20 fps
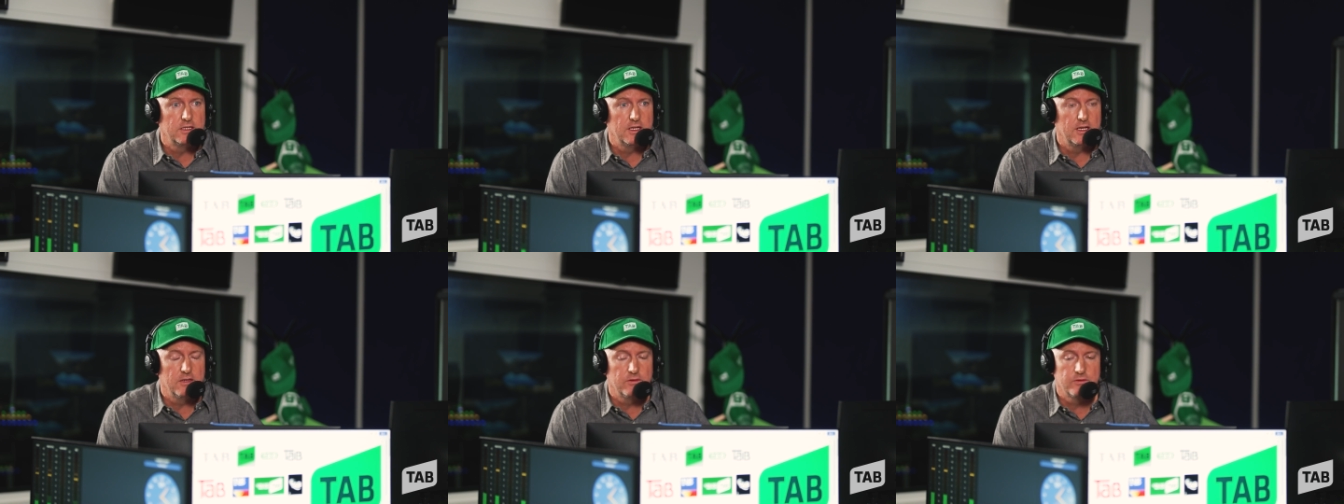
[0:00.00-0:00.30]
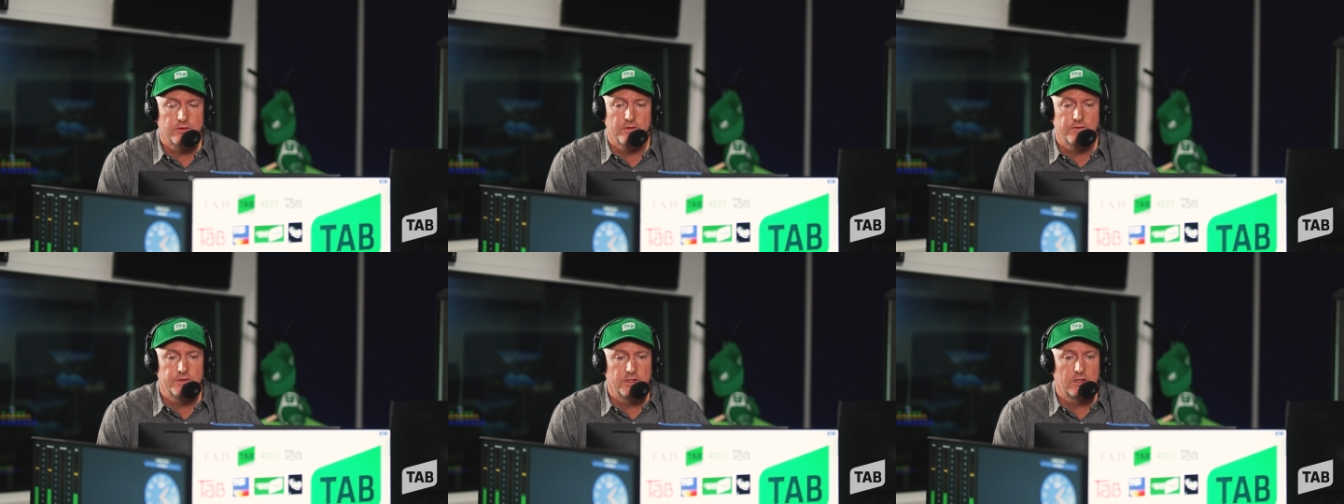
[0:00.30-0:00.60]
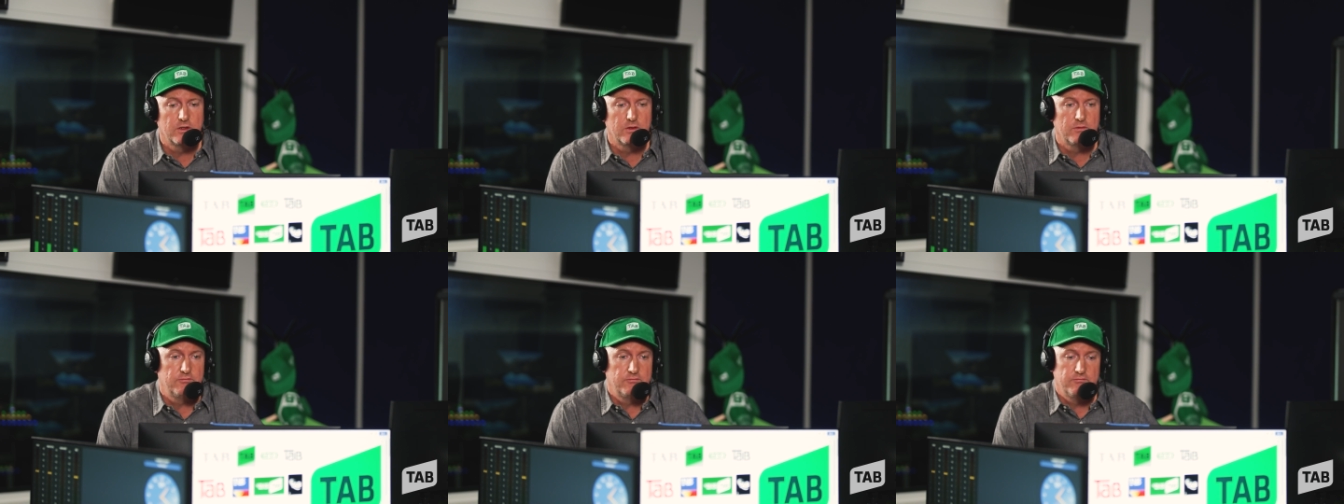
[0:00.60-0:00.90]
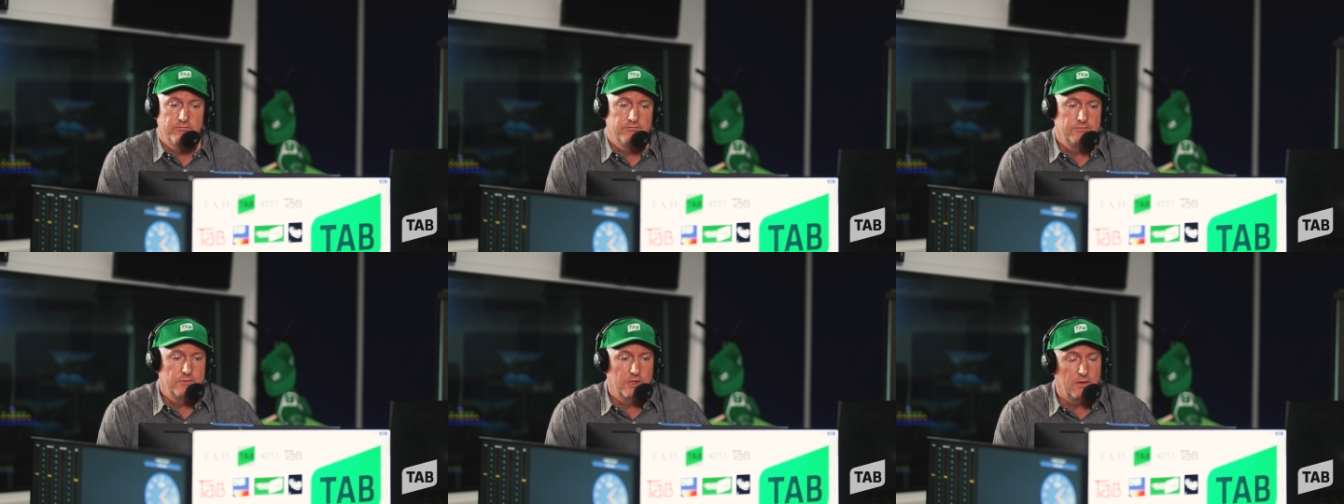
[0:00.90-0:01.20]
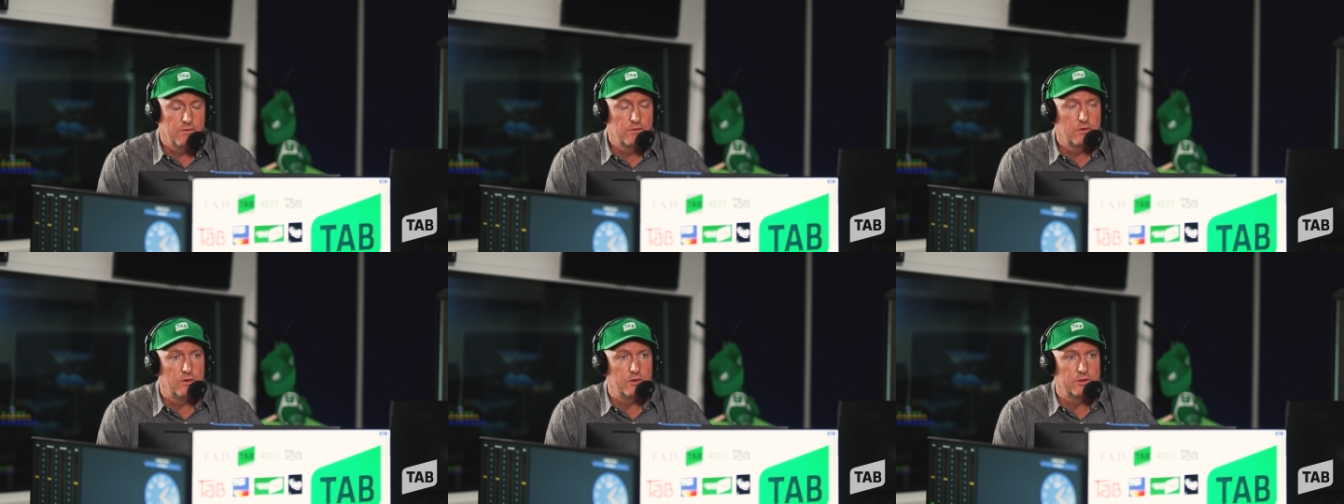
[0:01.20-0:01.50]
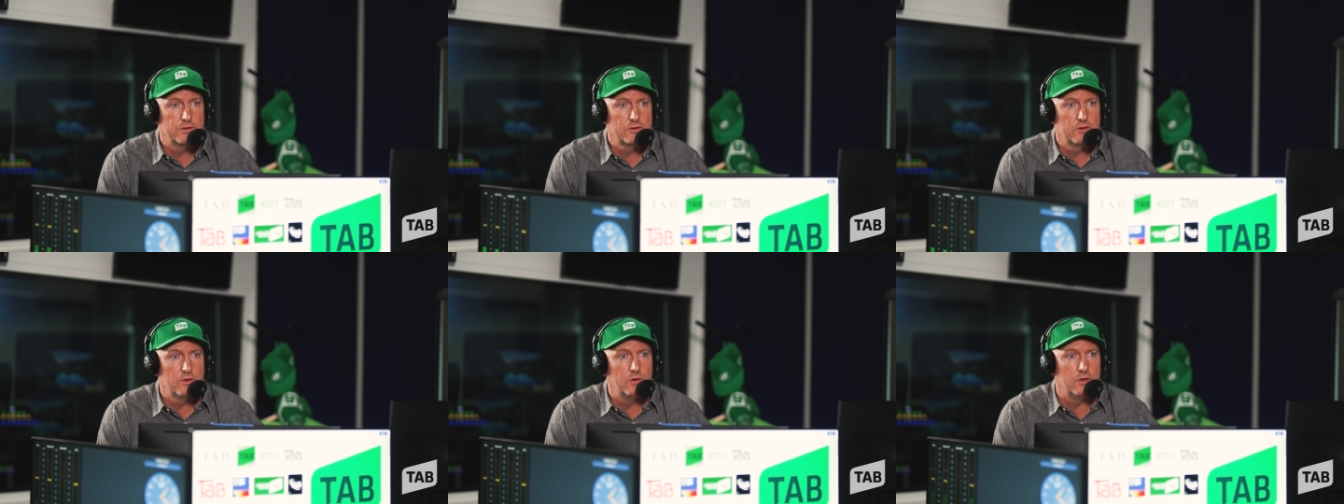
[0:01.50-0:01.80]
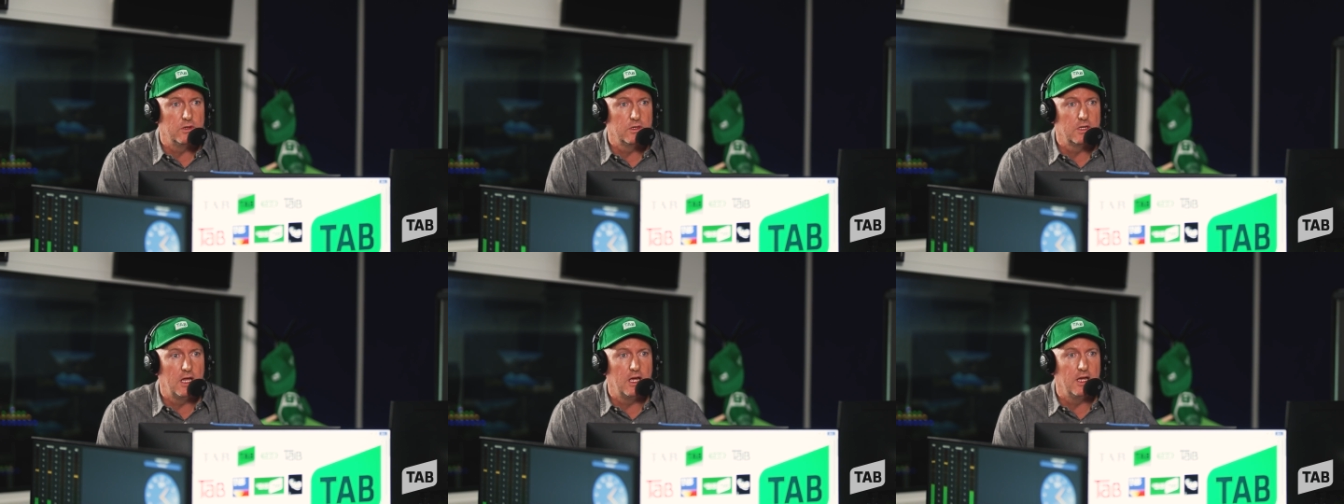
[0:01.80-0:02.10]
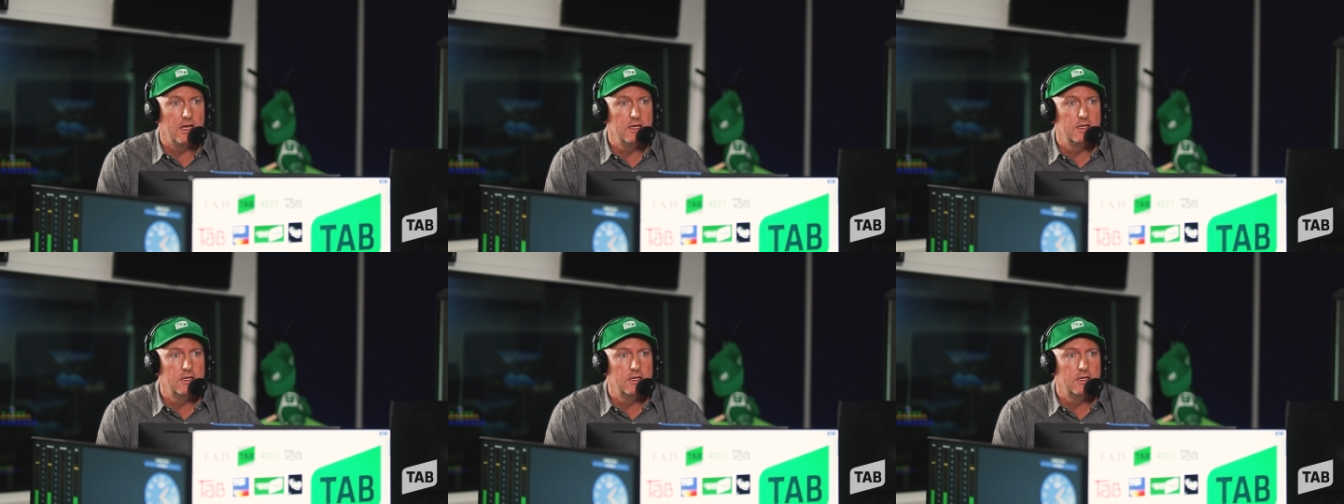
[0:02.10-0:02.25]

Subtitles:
And was obviously, of course, caught late.